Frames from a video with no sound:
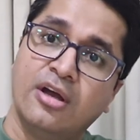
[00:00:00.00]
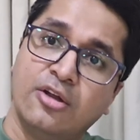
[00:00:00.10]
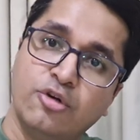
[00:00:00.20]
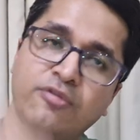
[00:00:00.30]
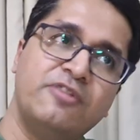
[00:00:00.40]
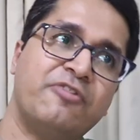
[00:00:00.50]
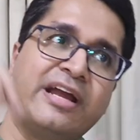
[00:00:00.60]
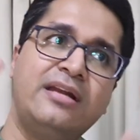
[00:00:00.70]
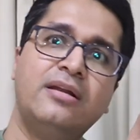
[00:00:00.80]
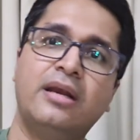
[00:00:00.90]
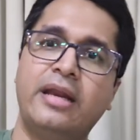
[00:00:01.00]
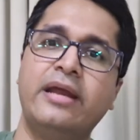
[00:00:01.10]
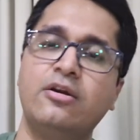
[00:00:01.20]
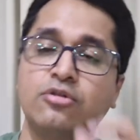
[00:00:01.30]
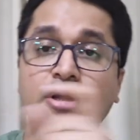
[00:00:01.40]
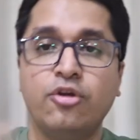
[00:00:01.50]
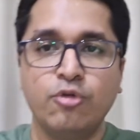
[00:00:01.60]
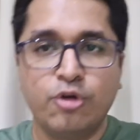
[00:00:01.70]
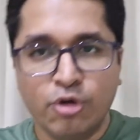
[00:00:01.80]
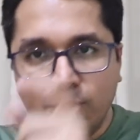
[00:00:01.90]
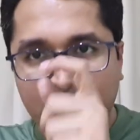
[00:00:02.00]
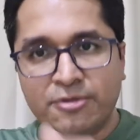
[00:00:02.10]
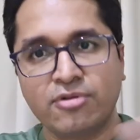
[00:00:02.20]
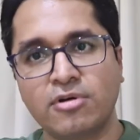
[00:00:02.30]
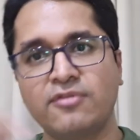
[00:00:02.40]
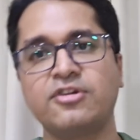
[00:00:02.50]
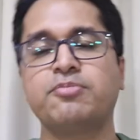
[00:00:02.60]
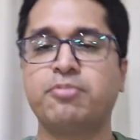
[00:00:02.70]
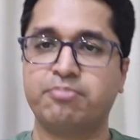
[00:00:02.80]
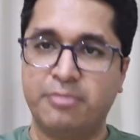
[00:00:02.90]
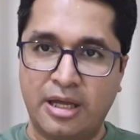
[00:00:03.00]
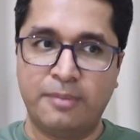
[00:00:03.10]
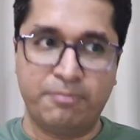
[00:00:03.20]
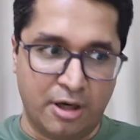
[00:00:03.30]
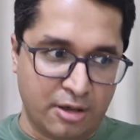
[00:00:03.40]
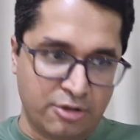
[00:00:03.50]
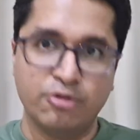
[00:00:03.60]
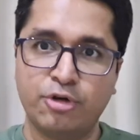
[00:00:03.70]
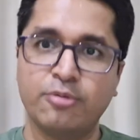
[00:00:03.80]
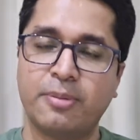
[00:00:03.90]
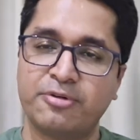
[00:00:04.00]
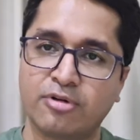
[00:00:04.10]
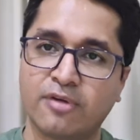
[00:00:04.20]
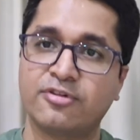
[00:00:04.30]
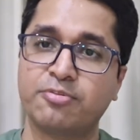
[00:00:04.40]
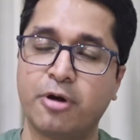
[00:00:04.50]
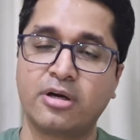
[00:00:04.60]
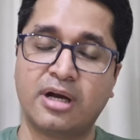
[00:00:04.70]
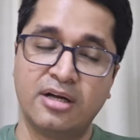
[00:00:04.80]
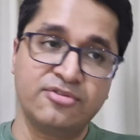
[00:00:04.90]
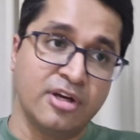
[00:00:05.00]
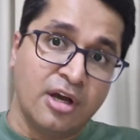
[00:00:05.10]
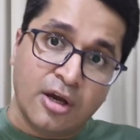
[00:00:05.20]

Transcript: you will find the link to the YouTube episode of this uh, YouTube episode of this podcast.